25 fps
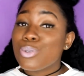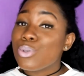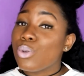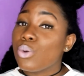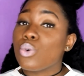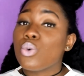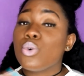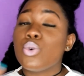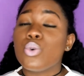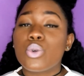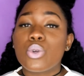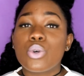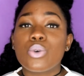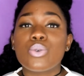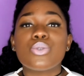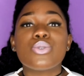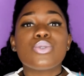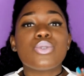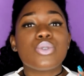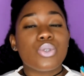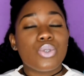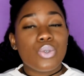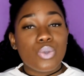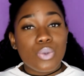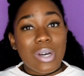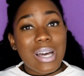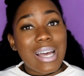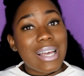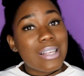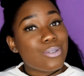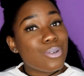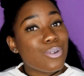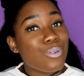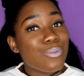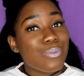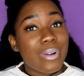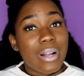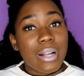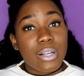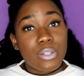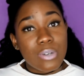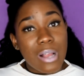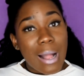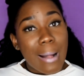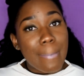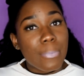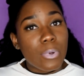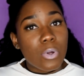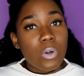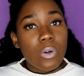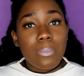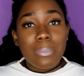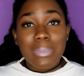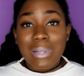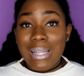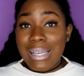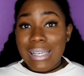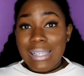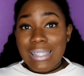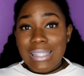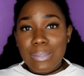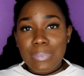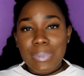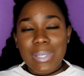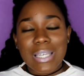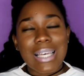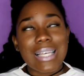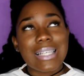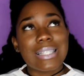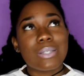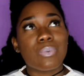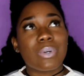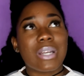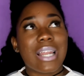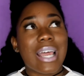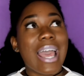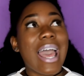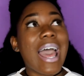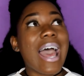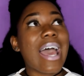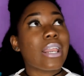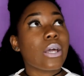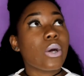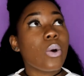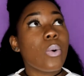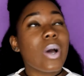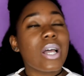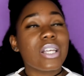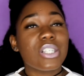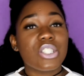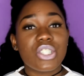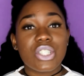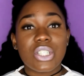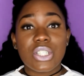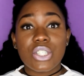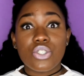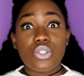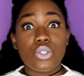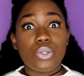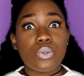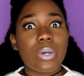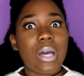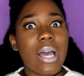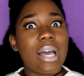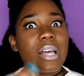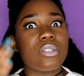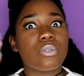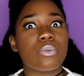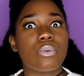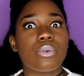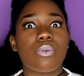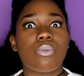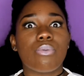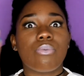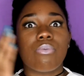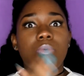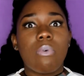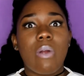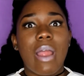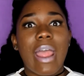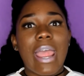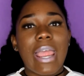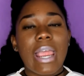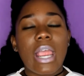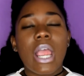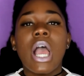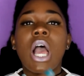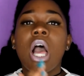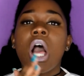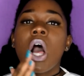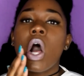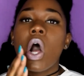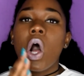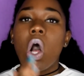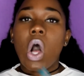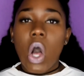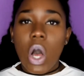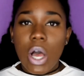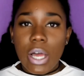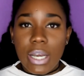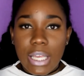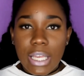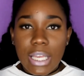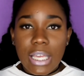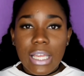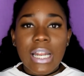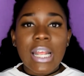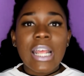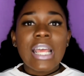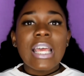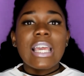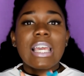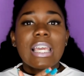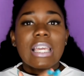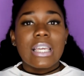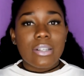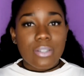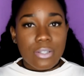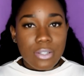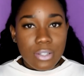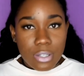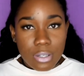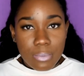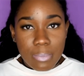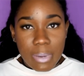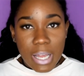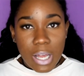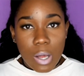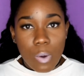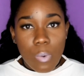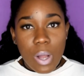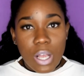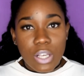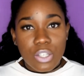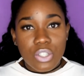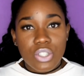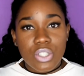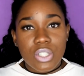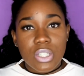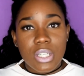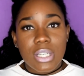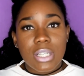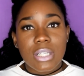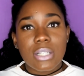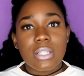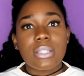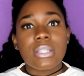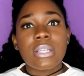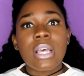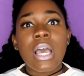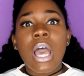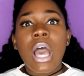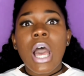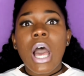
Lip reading: so kudos to you guys over at Tropikal Bliss, because when I had questions, you guys were right on it, answered my questions,